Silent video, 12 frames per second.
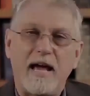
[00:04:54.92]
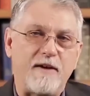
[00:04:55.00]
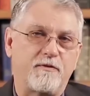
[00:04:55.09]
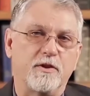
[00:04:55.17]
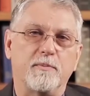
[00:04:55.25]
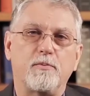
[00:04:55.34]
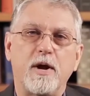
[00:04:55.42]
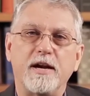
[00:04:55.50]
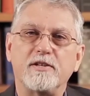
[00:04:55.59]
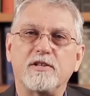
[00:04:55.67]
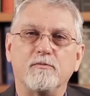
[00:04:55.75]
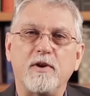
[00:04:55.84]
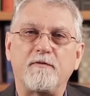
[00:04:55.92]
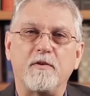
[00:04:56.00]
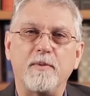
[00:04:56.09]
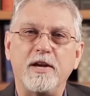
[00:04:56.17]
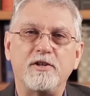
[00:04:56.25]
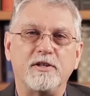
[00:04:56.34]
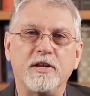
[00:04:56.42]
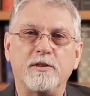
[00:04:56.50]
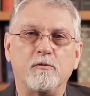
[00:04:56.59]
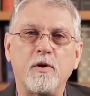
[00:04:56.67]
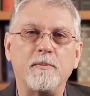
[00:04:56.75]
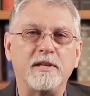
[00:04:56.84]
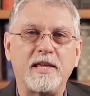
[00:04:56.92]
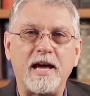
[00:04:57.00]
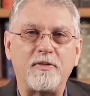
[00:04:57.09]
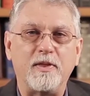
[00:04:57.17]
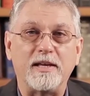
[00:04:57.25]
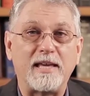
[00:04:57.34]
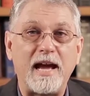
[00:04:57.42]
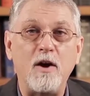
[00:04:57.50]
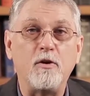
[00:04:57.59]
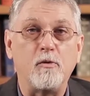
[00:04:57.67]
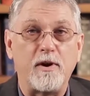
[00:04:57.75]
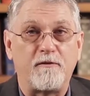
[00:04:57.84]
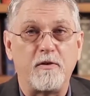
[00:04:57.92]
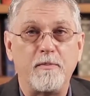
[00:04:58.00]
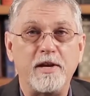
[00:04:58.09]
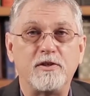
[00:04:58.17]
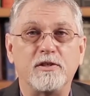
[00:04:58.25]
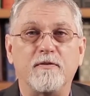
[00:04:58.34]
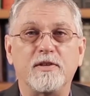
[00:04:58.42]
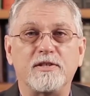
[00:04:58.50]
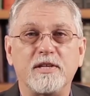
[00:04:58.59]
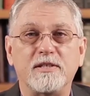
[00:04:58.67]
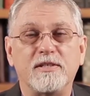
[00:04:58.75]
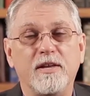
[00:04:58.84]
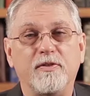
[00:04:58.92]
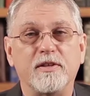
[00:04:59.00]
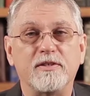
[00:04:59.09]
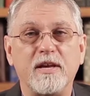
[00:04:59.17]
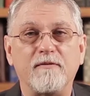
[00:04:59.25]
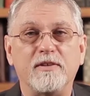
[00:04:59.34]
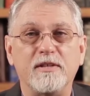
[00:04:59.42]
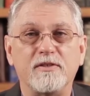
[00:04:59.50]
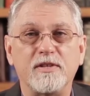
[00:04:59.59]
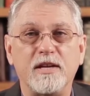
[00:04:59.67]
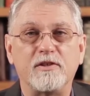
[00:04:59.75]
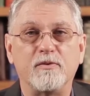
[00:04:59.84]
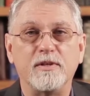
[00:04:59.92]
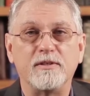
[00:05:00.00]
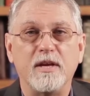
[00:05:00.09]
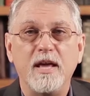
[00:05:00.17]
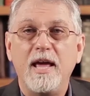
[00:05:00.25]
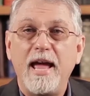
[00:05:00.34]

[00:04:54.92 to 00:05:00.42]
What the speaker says: After the Protestant Reformation and the Roman Catholic Counter-Reformation of the 16th and 17th centuries,